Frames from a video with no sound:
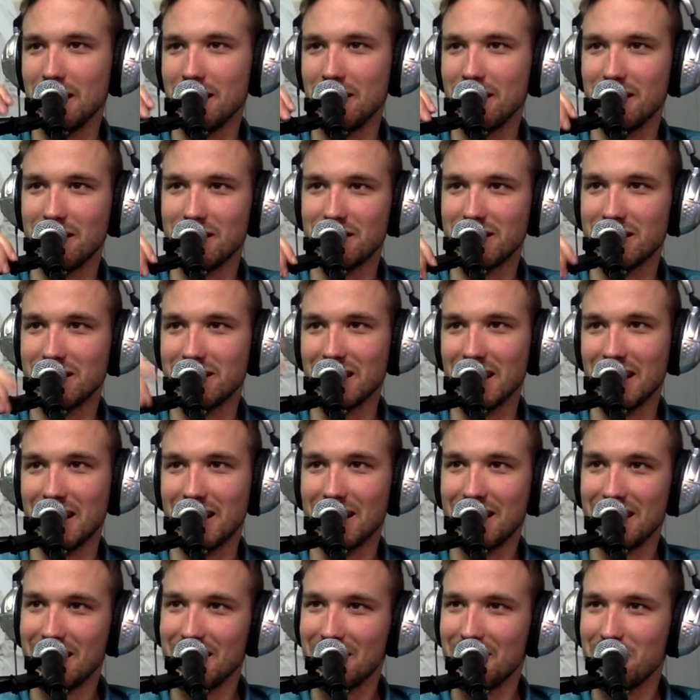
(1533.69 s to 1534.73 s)
And then she's like,
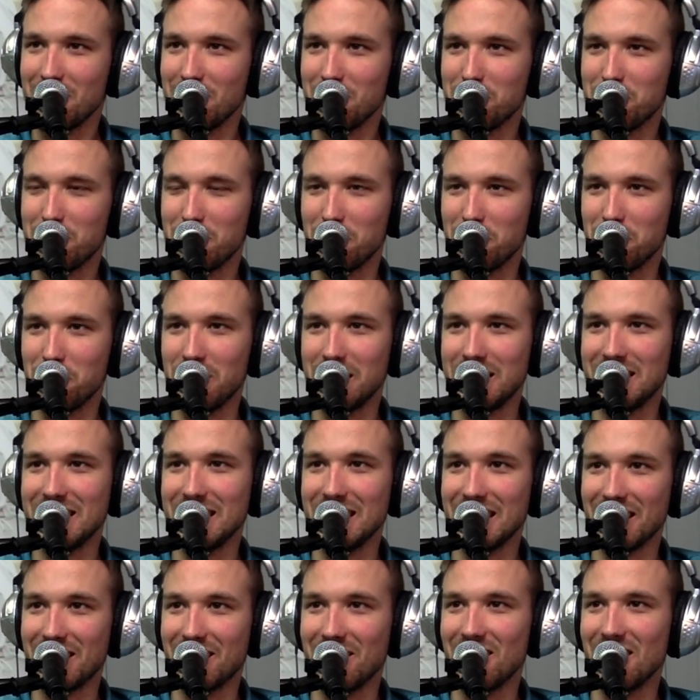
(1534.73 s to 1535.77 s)
but what did
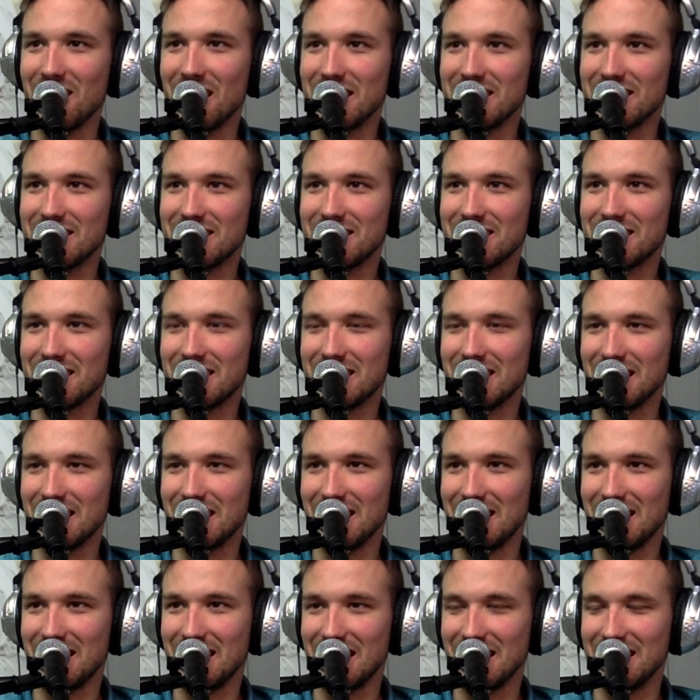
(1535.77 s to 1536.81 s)
it cost?
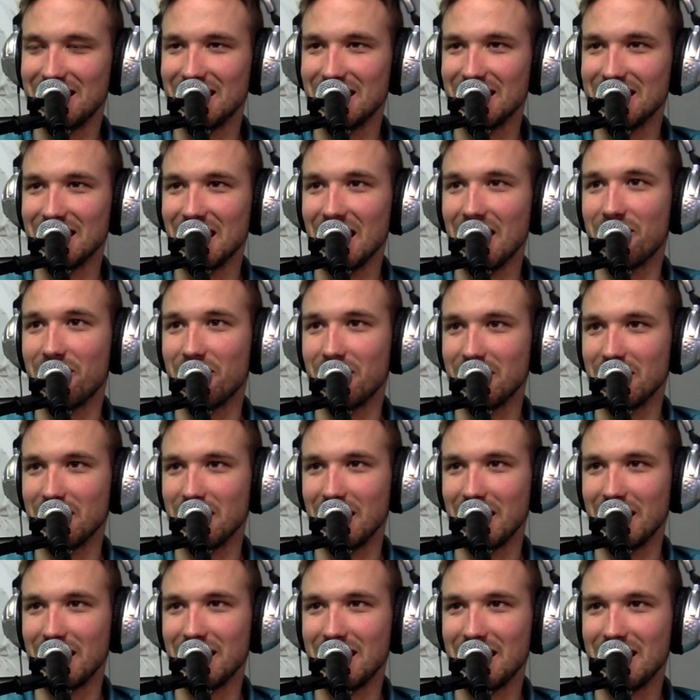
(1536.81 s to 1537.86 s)
And he says,
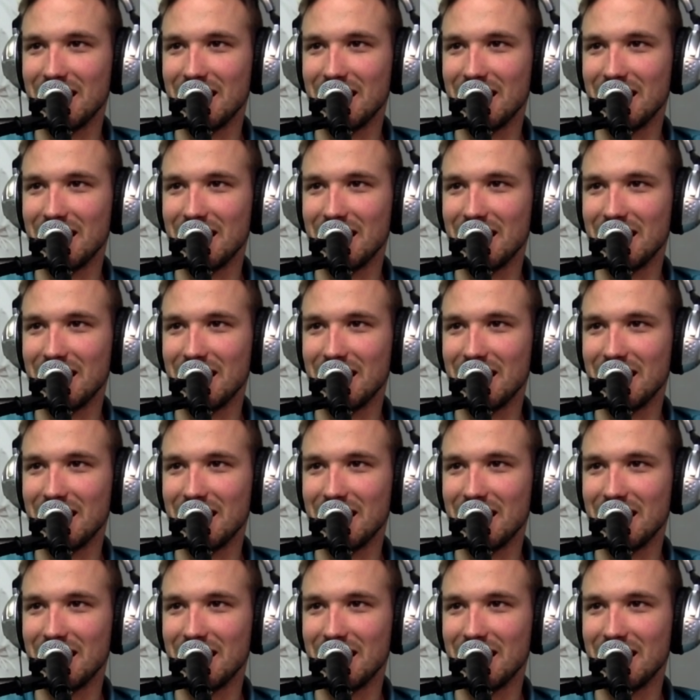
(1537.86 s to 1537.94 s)
everything.